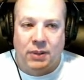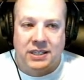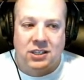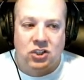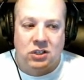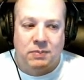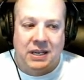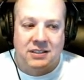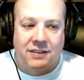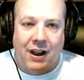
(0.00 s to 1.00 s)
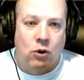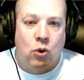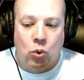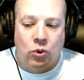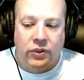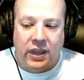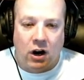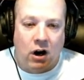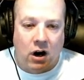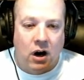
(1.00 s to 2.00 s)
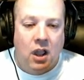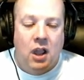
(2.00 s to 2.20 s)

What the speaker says: places just because of how cool they are.